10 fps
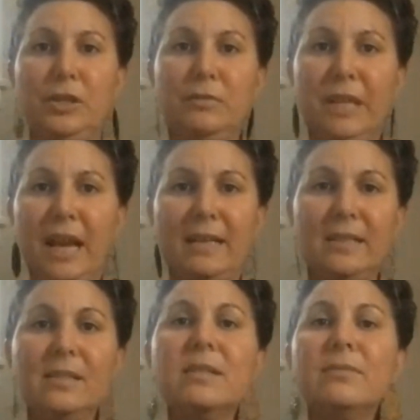of
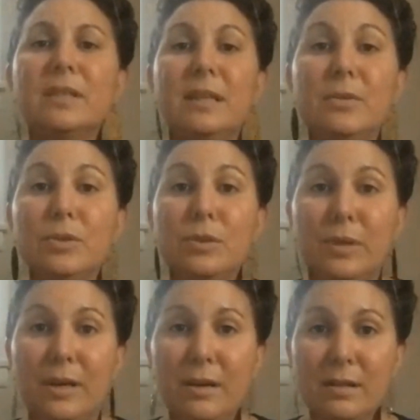gases of CO2
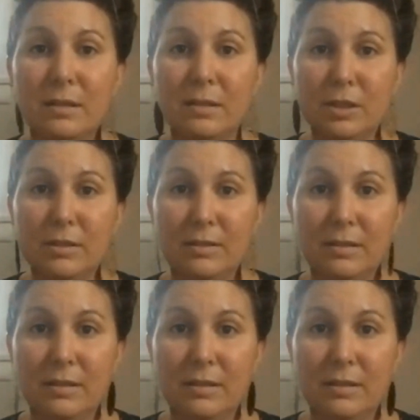and oxygen.